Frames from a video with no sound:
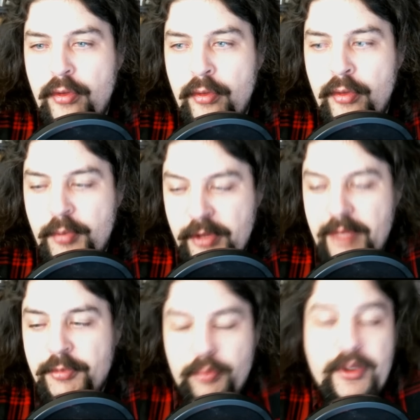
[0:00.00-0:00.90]
the
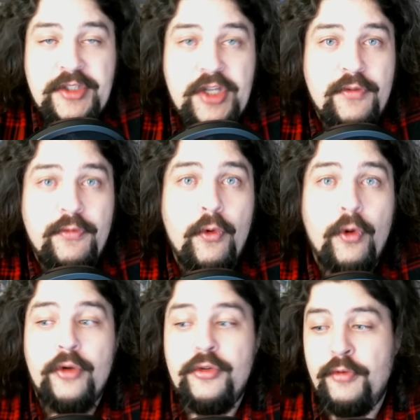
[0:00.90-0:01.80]
PlayStation
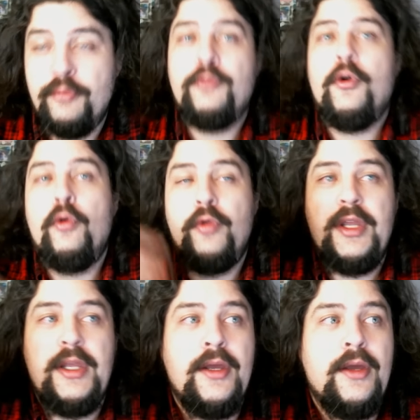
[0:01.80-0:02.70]
4 to
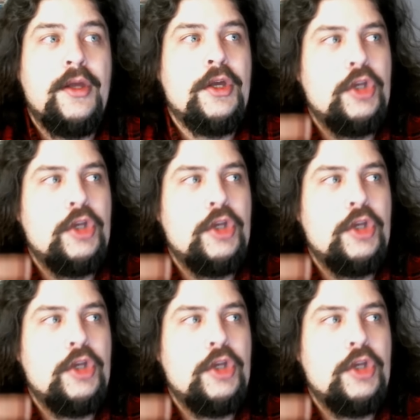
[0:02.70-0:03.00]
fully, you